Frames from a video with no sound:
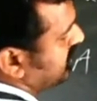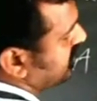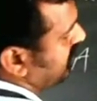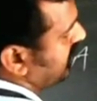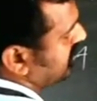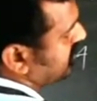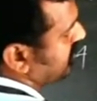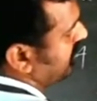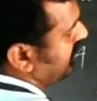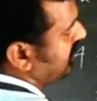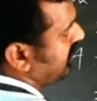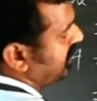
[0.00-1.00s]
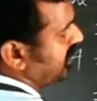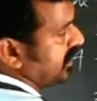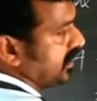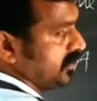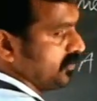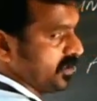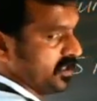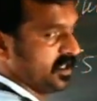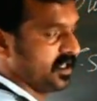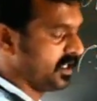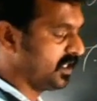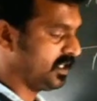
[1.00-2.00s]
square square unit.
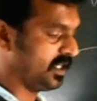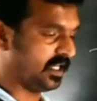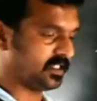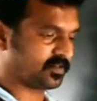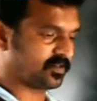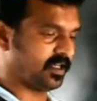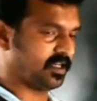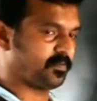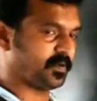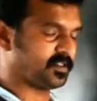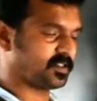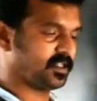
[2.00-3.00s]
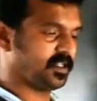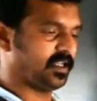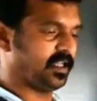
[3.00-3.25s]
A square plus